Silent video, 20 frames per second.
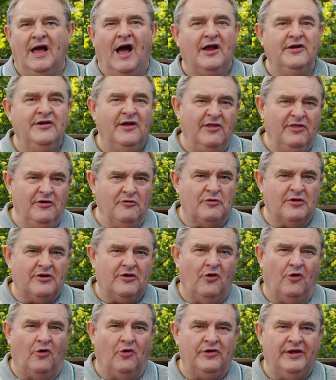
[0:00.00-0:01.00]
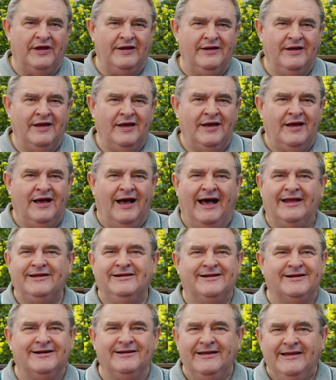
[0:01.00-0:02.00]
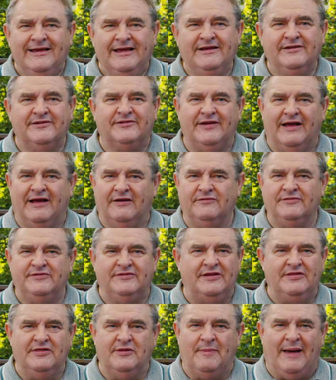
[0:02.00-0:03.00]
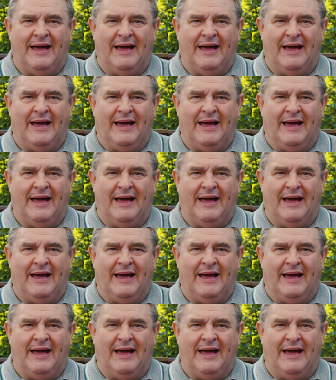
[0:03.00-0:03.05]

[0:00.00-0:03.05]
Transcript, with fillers: Another recording had clicking sounds in the